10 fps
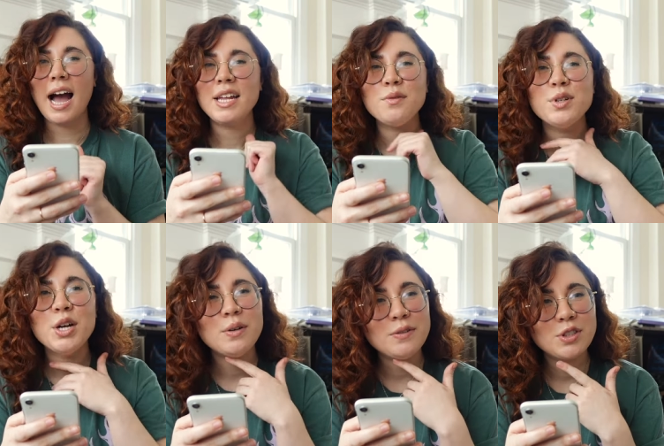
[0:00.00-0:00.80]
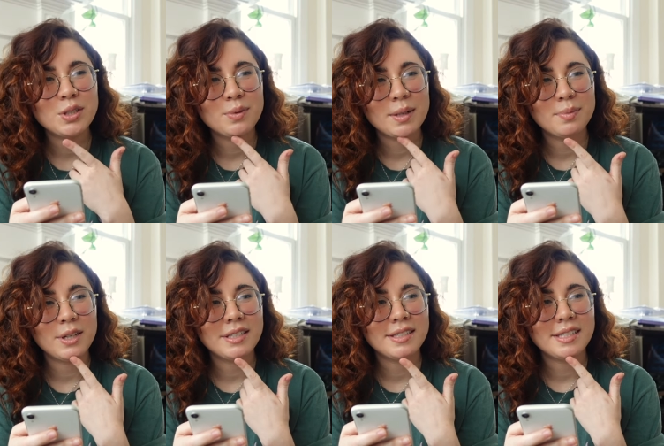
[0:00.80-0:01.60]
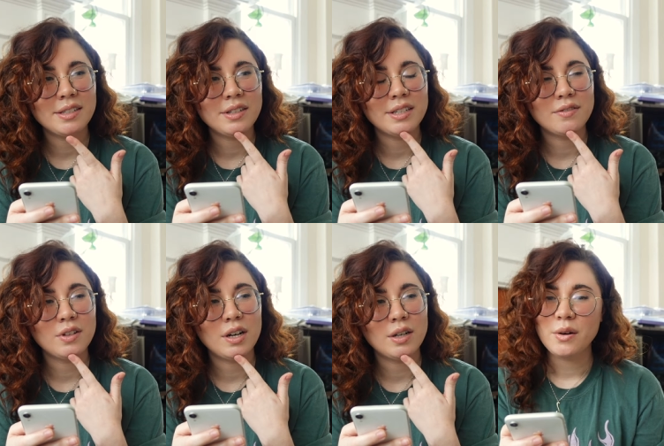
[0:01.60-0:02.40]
I don't know if she read Blood and Steel in a vlog.